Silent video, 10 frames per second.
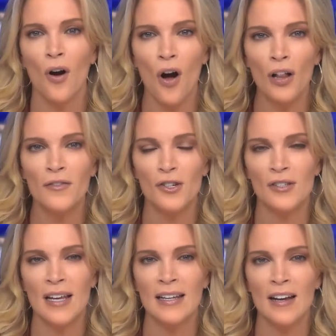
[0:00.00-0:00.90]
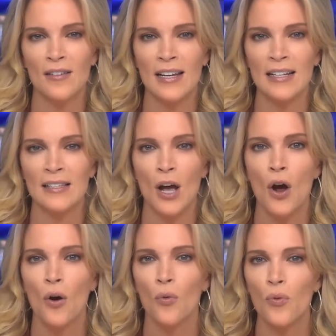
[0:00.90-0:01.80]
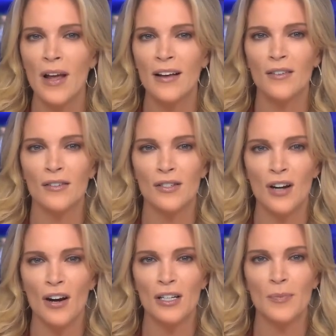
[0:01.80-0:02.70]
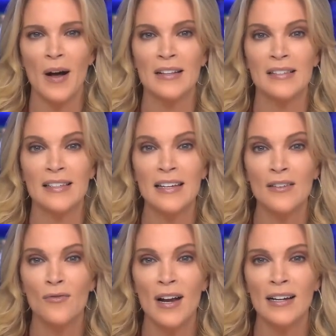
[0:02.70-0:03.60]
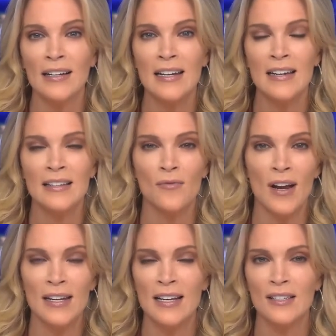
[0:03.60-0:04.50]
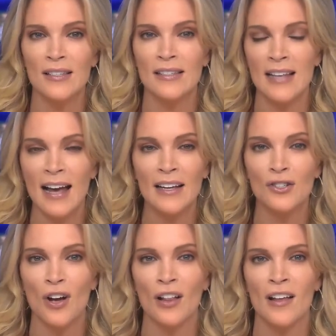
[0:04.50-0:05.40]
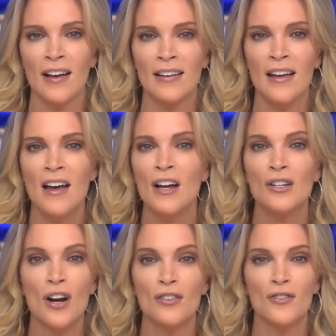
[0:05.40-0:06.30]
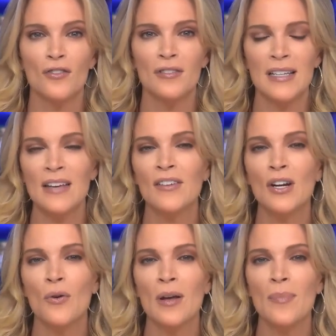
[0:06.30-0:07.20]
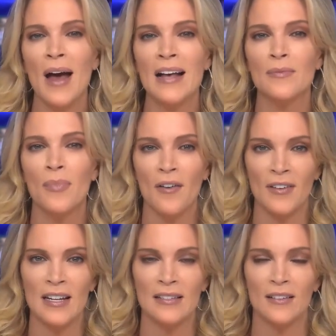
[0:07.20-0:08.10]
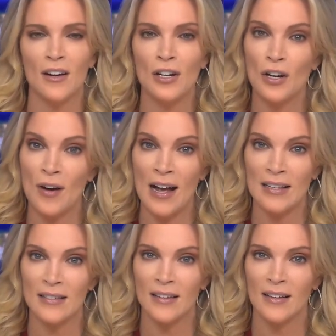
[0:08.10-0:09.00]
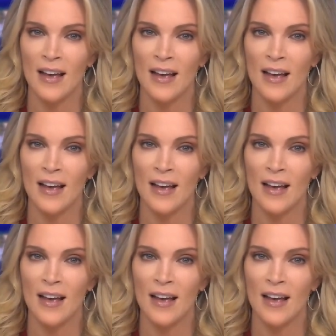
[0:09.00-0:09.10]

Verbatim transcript: for all of your skincare needs. Wrinkles, dark spots, skin redness, redness, sagging jawline, dark circles, even annoying bags and puffiness under your eyes.